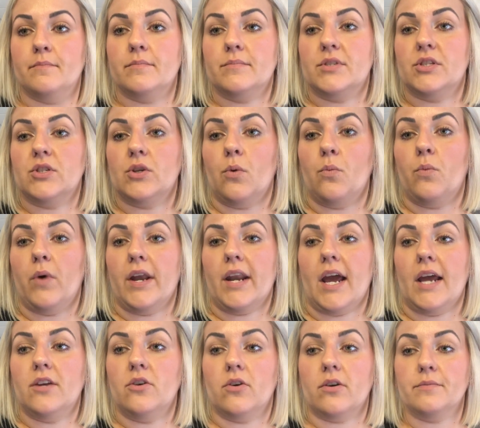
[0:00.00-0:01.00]
So what
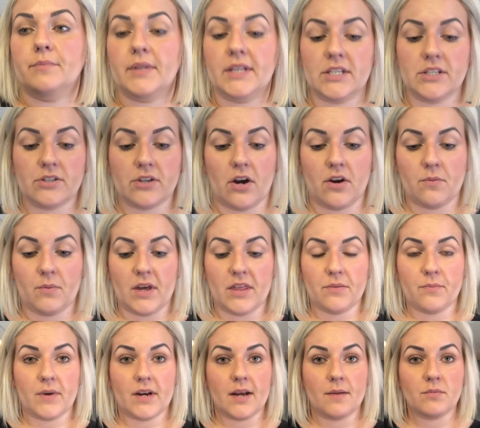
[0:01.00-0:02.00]
I normally start with
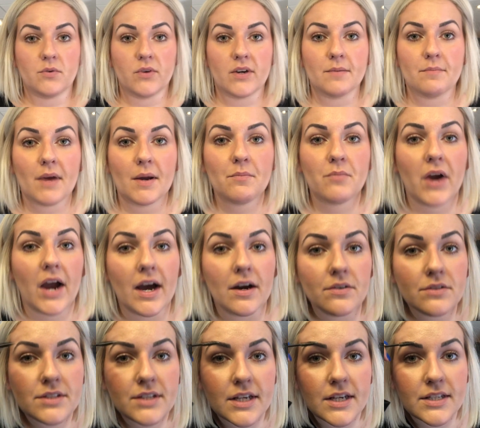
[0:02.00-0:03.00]
when I'm doing my
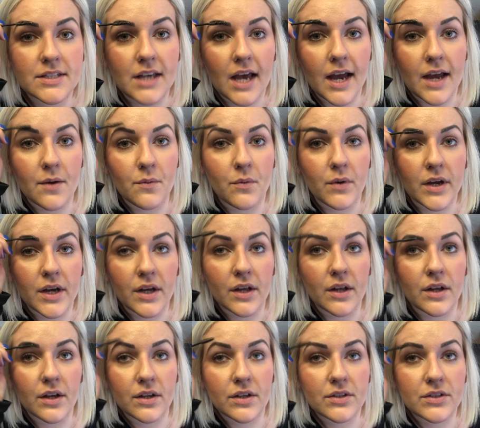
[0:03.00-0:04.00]
brows is I
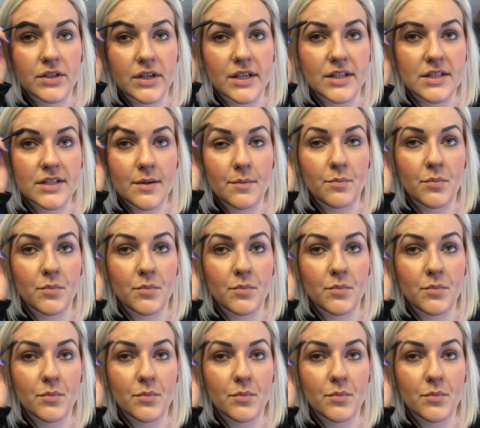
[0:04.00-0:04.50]
will just